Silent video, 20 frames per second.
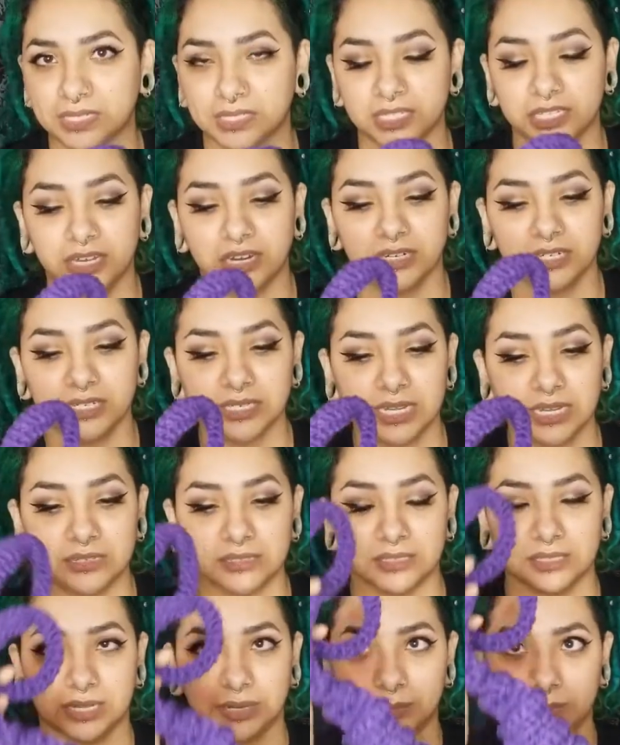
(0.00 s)
The yarn is held
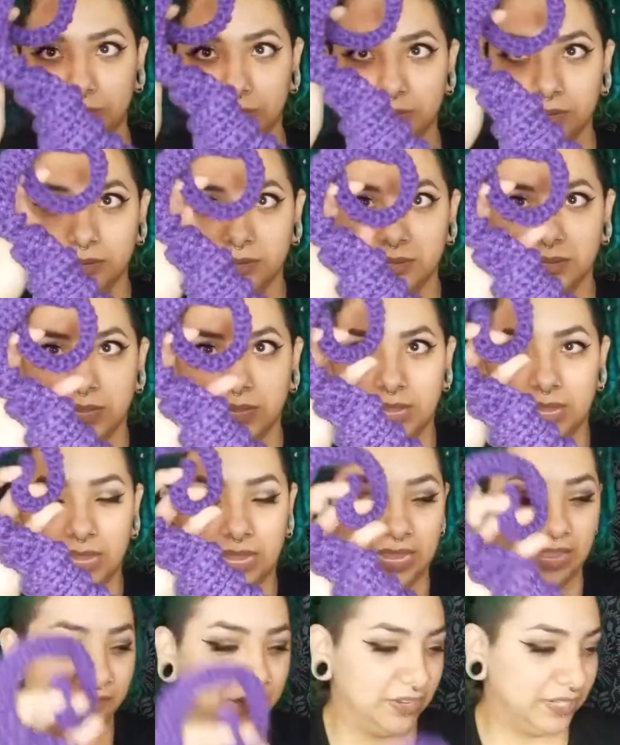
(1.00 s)
double.
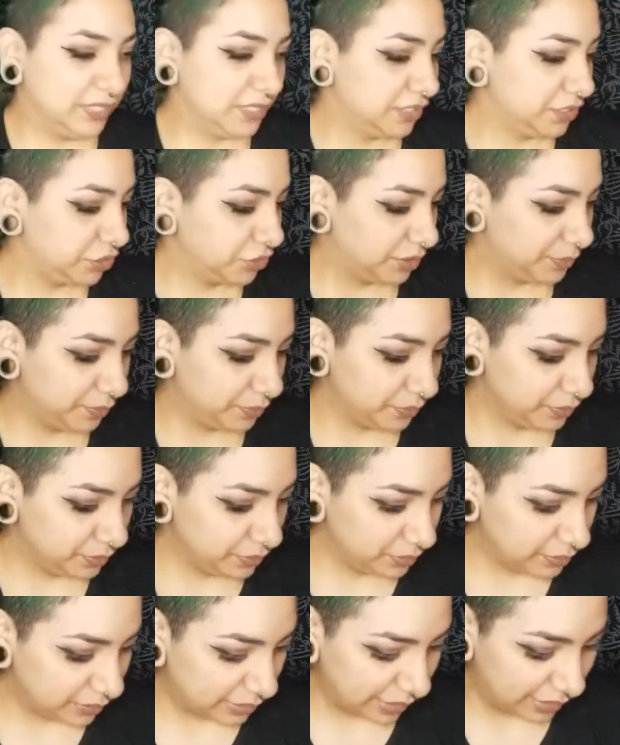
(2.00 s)
If it's the triple,
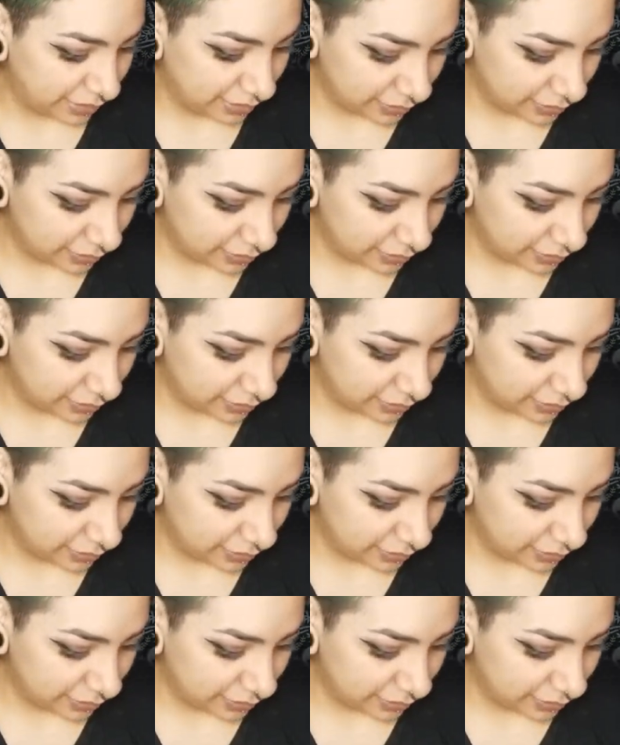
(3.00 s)
like